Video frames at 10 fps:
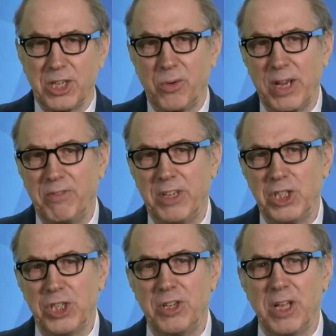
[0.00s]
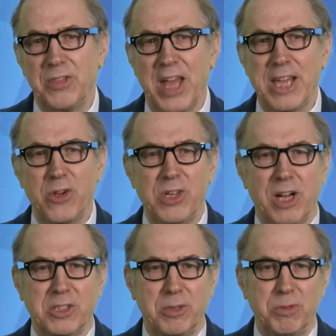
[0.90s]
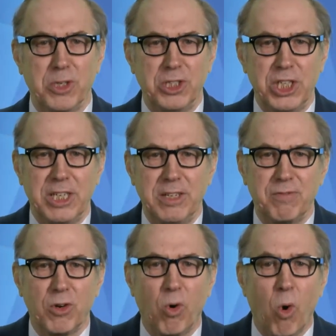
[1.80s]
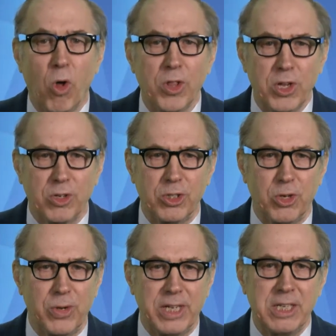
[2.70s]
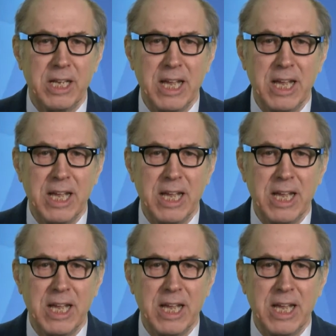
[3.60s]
a great vision. Thank you, Dr. Mukherjee, for all that you're doing.